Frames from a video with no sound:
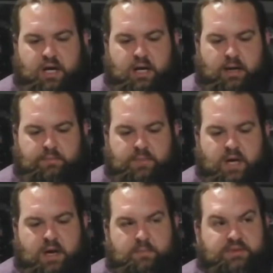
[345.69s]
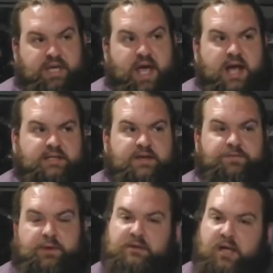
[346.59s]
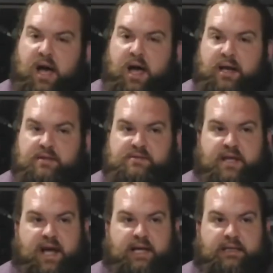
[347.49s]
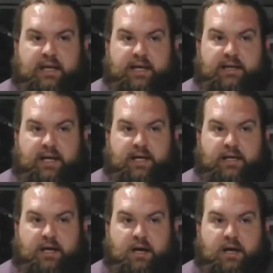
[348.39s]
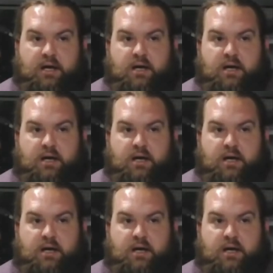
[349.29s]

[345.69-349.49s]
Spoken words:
But they had different lines. They had like a